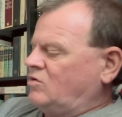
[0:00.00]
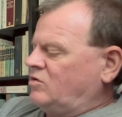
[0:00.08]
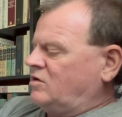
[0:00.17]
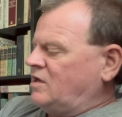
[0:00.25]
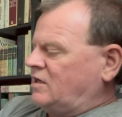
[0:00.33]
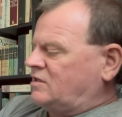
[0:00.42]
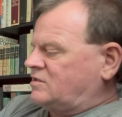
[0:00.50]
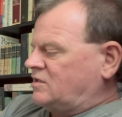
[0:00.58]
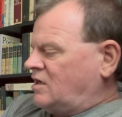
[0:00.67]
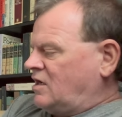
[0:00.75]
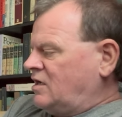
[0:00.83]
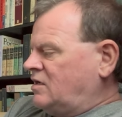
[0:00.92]
to the next
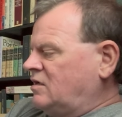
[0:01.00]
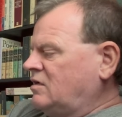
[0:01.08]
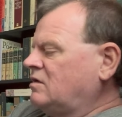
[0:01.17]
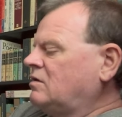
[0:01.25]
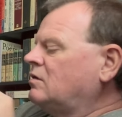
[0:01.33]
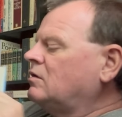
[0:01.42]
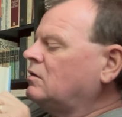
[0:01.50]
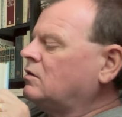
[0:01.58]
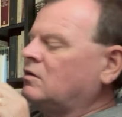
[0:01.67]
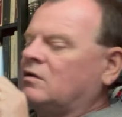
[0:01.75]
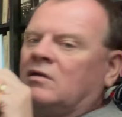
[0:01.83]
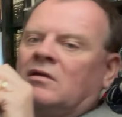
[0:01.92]
side.
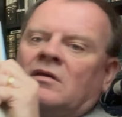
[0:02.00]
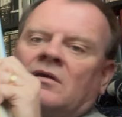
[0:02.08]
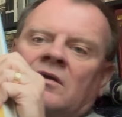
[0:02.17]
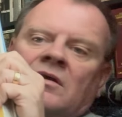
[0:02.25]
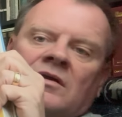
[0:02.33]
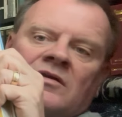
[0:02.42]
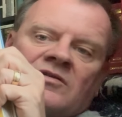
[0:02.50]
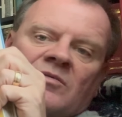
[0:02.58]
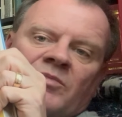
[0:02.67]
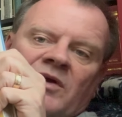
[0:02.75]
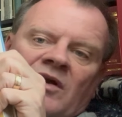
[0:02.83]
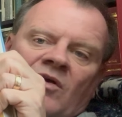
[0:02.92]
There's a
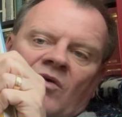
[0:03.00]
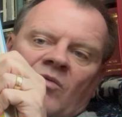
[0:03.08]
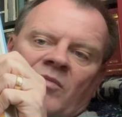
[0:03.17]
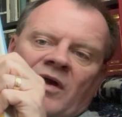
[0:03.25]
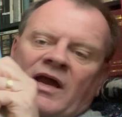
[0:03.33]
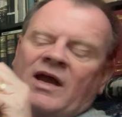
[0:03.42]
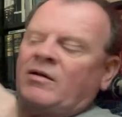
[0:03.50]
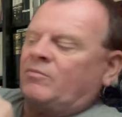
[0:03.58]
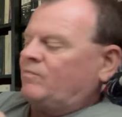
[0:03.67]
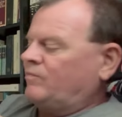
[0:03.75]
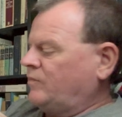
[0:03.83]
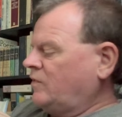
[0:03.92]
big old map.
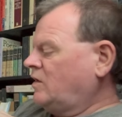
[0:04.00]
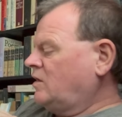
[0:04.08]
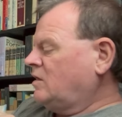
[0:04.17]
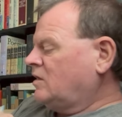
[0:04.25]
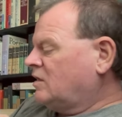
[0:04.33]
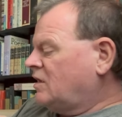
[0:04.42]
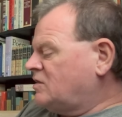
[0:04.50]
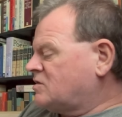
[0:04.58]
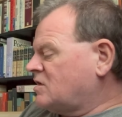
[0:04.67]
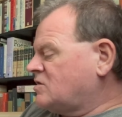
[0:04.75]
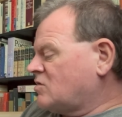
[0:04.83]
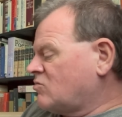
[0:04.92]
These
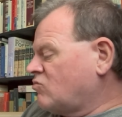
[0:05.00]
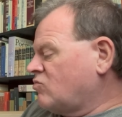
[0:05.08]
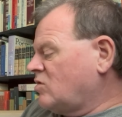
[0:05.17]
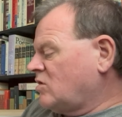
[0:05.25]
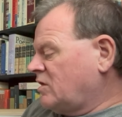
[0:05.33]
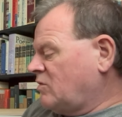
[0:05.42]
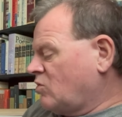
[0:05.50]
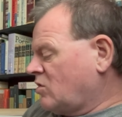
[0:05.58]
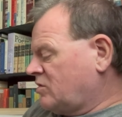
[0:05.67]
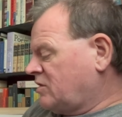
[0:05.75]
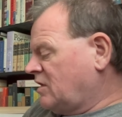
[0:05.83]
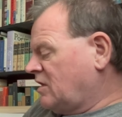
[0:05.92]
things are really
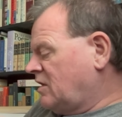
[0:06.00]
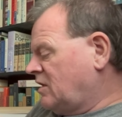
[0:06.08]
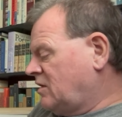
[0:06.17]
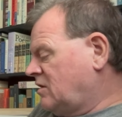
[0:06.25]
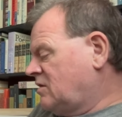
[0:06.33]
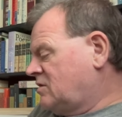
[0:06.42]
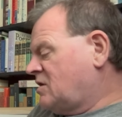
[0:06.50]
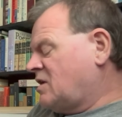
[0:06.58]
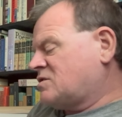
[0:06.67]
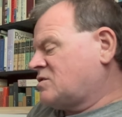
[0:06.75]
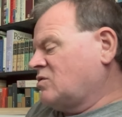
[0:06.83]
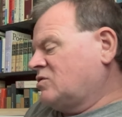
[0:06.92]
worth getting.
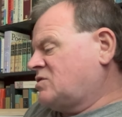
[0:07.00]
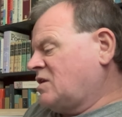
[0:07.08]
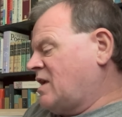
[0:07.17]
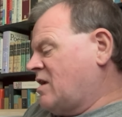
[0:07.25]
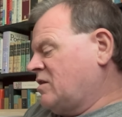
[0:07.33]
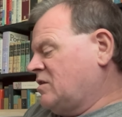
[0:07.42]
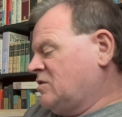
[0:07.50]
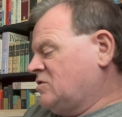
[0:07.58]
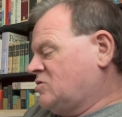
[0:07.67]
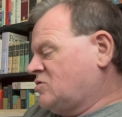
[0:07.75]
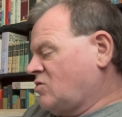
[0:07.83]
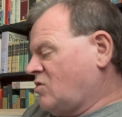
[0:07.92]
Just to sit down and
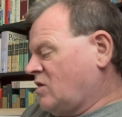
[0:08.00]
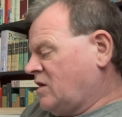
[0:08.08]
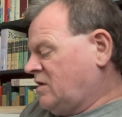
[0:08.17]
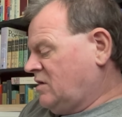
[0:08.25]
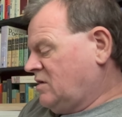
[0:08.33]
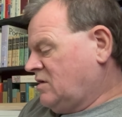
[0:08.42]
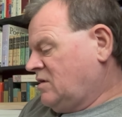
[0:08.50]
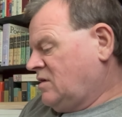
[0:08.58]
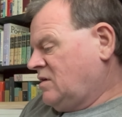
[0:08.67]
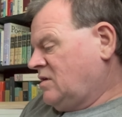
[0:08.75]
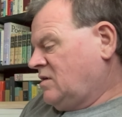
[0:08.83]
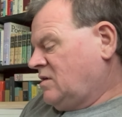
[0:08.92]
enjoy.
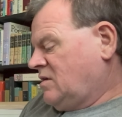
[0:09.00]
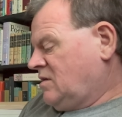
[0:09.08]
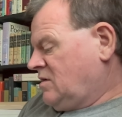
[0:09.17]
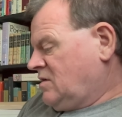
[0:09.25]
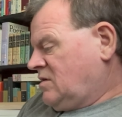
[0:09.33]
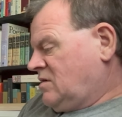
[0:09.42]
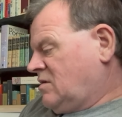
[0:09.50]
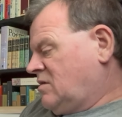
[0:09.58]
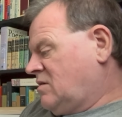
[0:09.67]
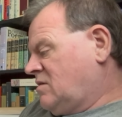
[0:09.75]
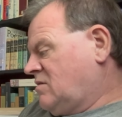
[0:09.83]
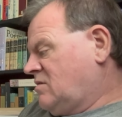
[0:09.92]

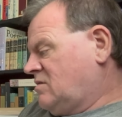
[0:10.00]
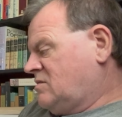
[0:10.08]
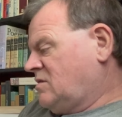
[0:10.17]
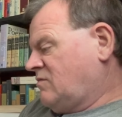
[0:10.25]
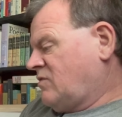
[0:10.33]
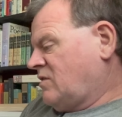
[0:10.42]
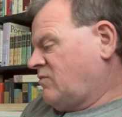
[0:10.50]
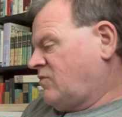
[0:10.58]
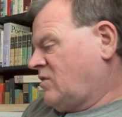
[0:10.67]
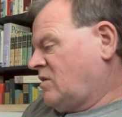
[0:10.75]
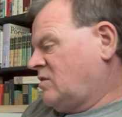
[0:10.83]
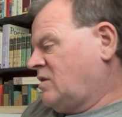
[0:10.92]
Let's see if I can
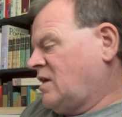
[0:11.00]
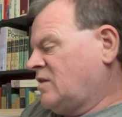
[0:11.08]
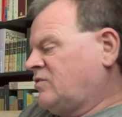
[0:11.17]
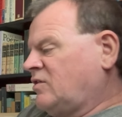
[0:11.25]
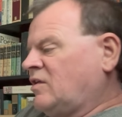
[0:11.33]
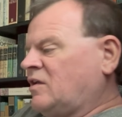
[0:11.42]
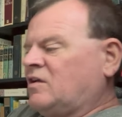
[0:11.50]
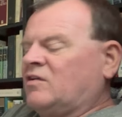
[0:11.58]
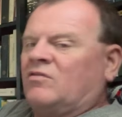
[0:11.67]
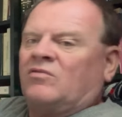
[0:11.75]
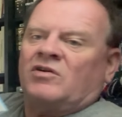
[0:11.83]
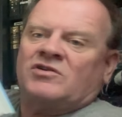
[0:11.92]
find. Yeah, see, they
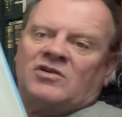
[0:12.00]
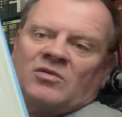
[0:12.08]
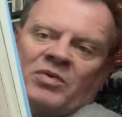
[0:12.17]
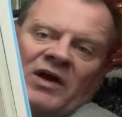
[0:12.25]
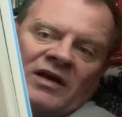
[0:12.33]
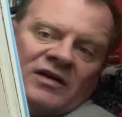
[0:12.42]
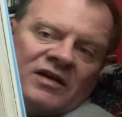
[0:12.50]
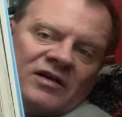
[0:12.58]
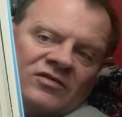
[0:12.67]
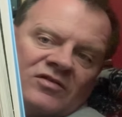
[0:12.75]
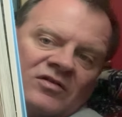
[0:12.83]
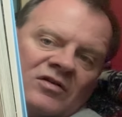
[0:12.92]
did original
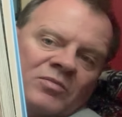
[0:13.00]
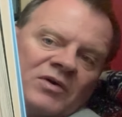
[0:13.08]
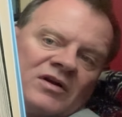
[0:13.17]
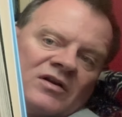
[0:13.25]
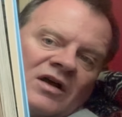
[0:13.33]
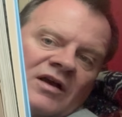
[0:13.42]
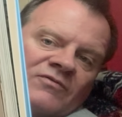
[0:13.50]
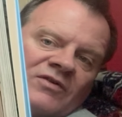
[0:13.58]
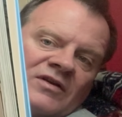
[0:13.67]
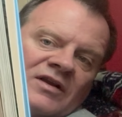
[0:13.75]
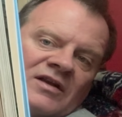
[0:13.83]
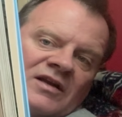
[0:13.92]
paintings to depict life
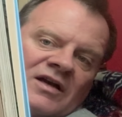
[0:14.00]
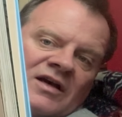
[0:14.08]
at the